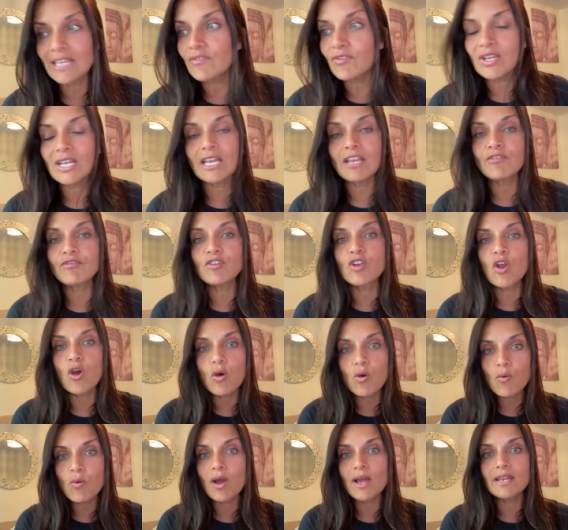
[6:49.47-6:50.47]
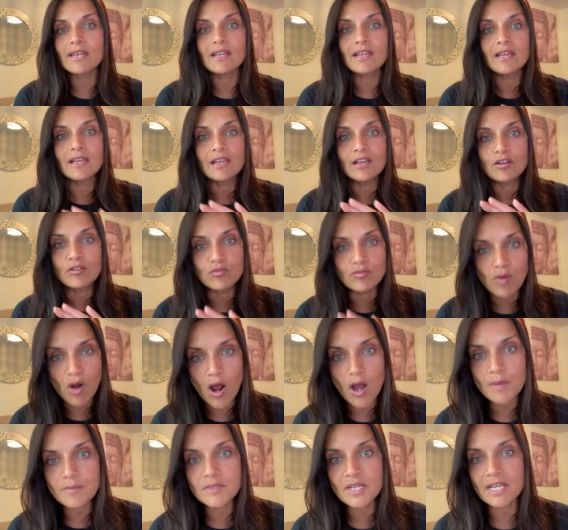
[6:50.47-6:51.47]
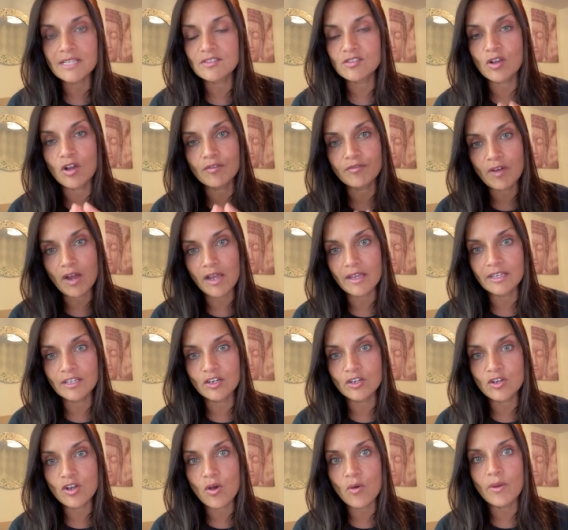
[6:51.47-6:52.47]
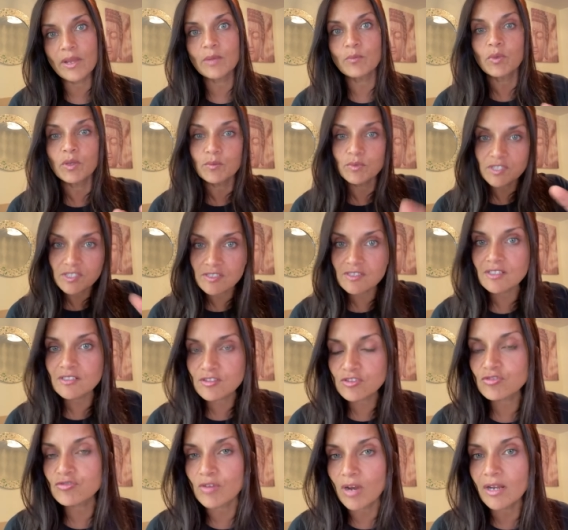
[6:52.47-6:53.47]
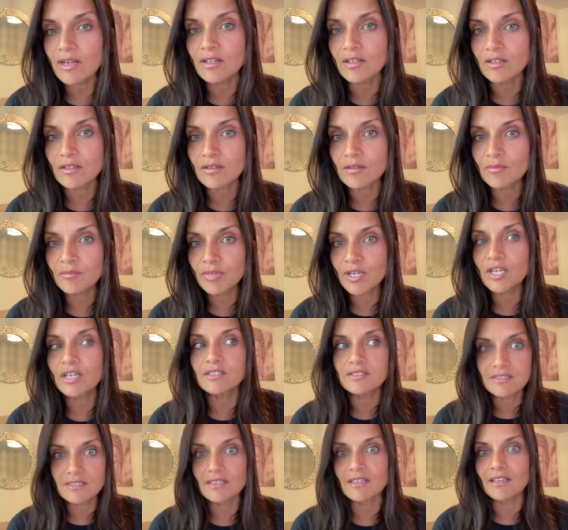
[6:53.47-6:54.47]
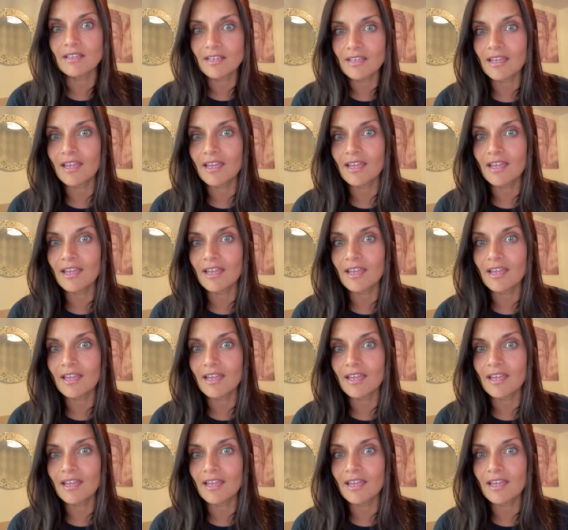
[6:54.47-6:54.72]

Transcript: Even if no one robbed us of our inner knowing, we would still struggle because